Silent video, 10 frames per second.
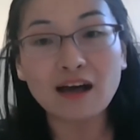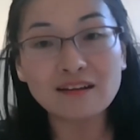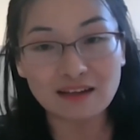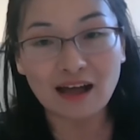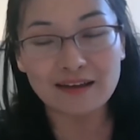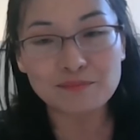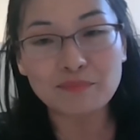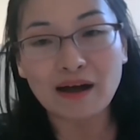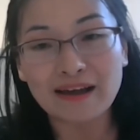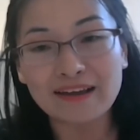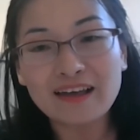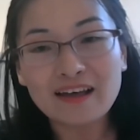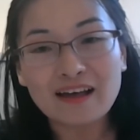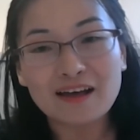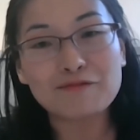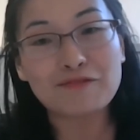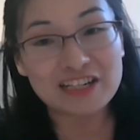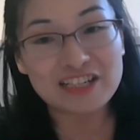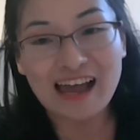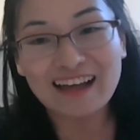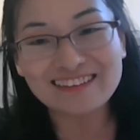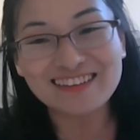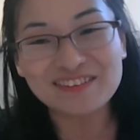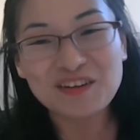online by WeChat.